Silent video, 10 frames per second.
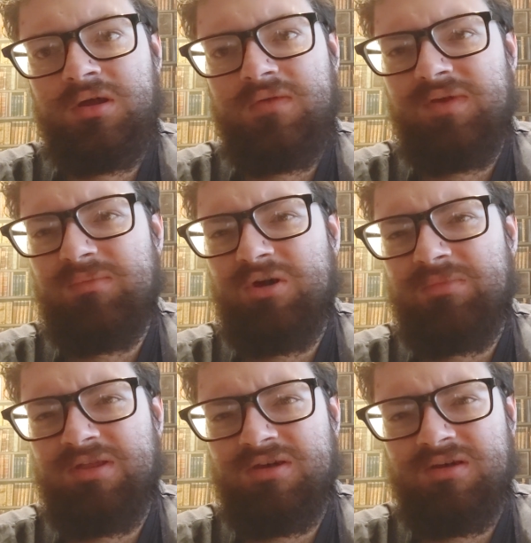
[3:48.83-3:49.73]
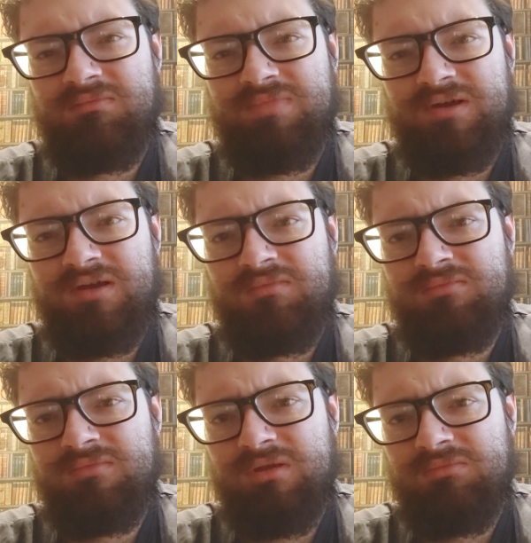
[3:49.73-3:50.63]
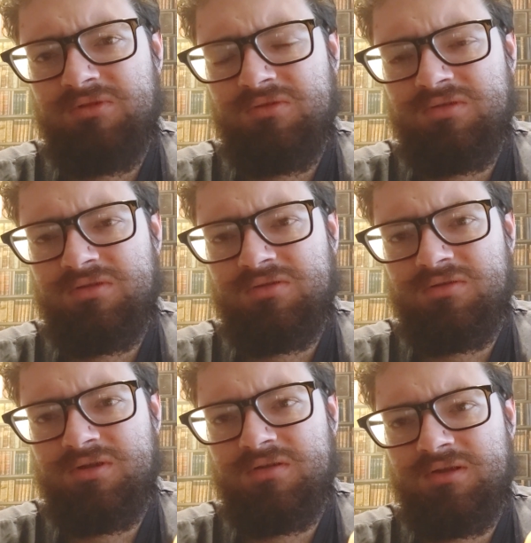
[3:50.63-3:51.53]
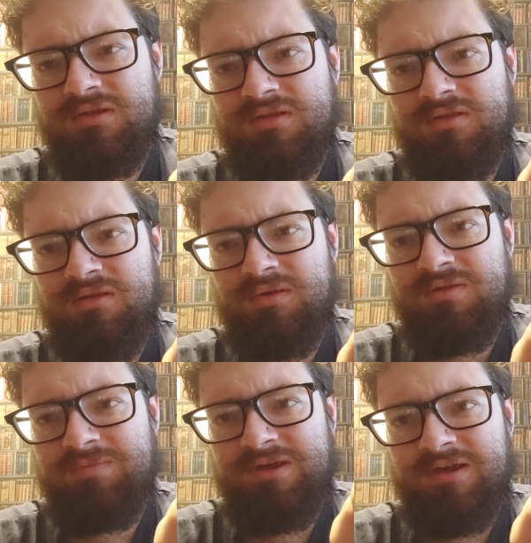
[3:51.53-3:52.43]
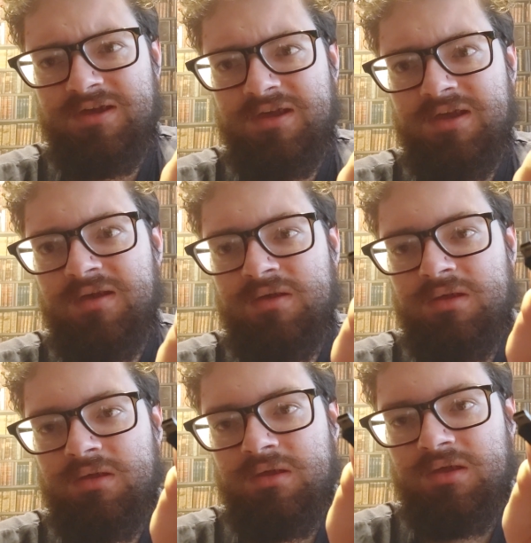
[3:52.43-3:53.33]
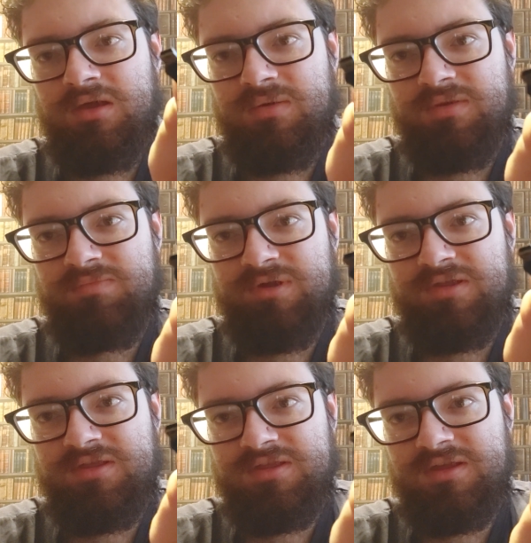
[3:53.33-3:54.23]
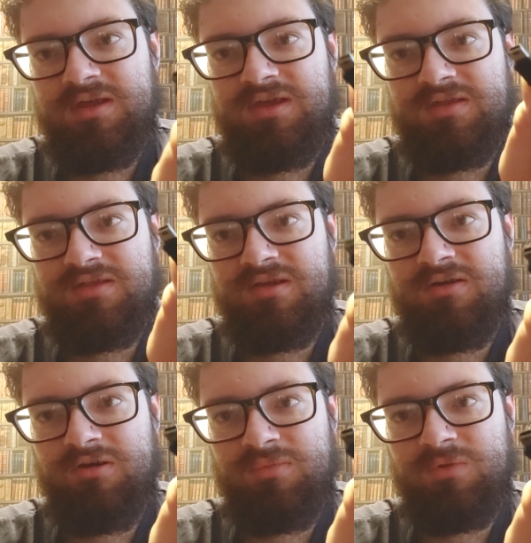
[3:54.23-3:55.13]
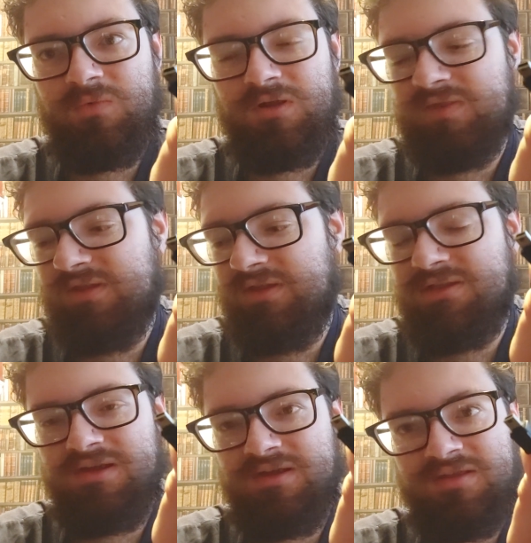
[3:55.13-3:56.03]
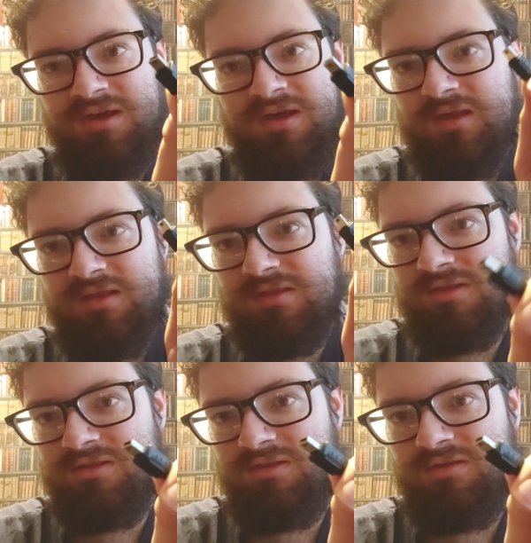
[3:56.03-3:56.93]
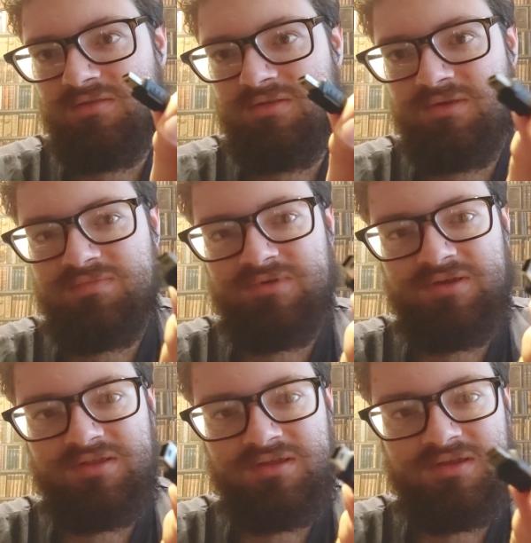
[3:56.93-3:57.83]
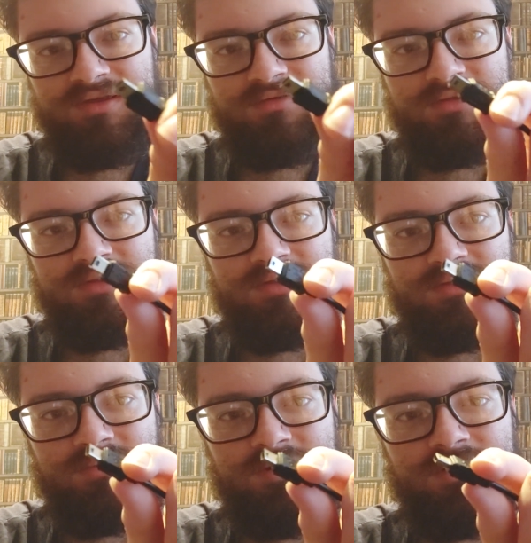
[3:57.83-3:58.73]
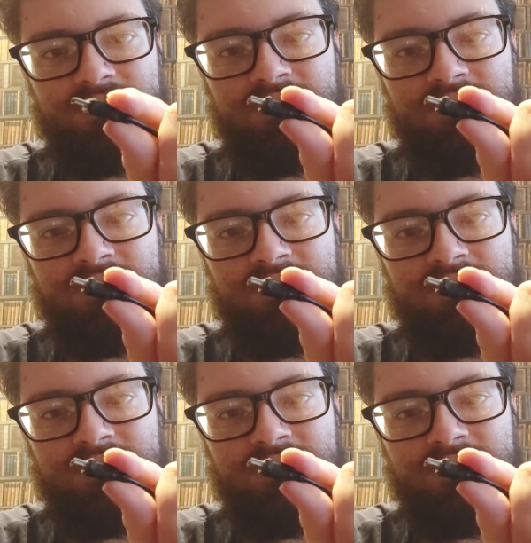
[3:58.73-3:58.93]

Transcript: I think it might be type B. I'm not too sure. I know there's USB A, USB C is the common one these days. This doesn't use USB C, it uses this one.